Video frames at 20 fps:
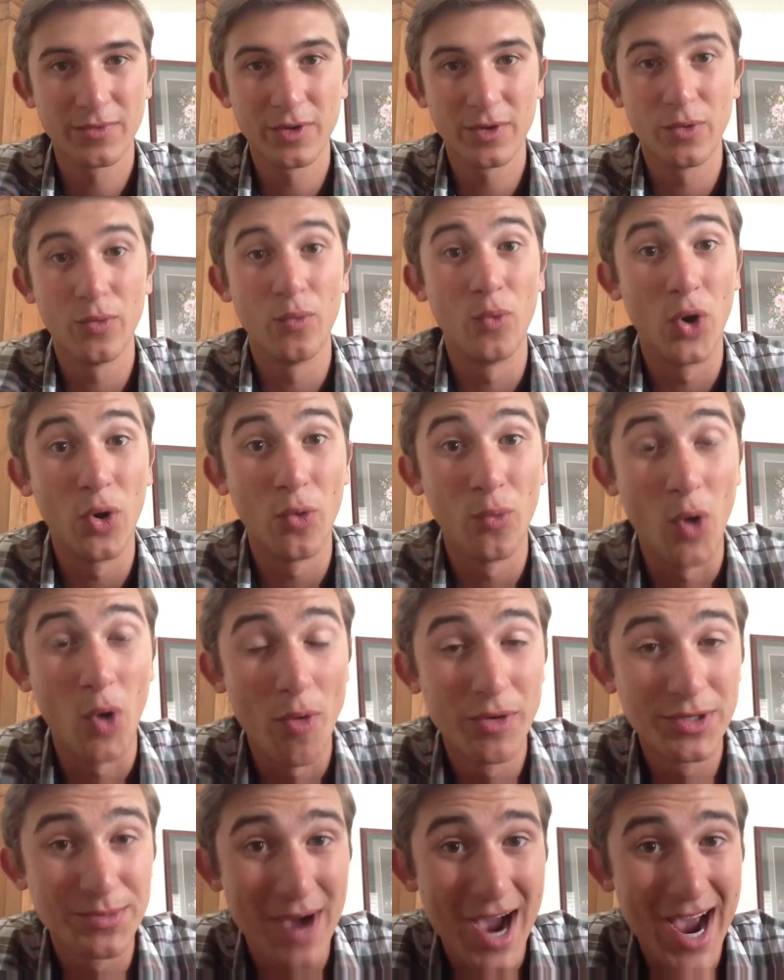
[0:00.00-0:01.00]
What, what
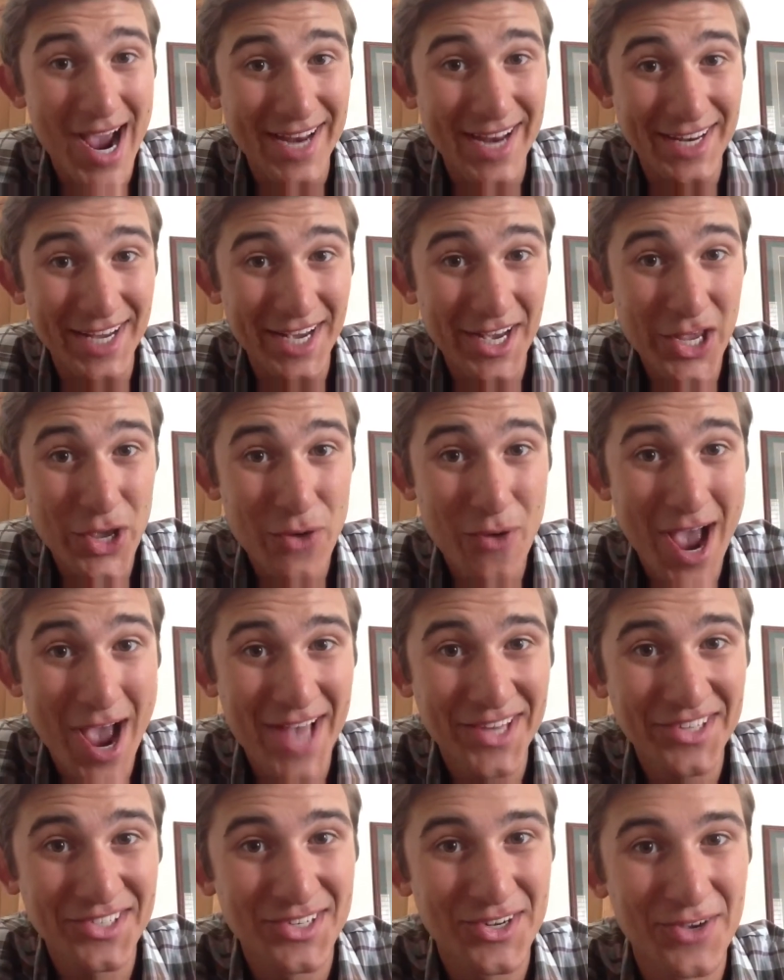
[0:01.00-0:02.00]
was my idea, you
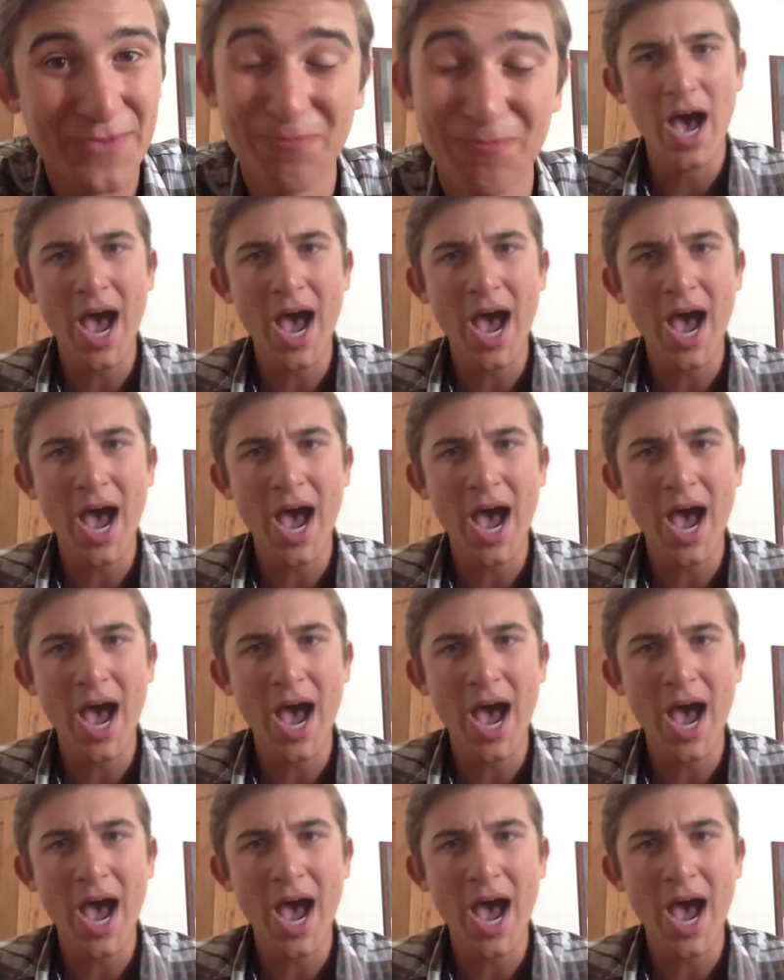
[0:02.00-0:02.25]
ask?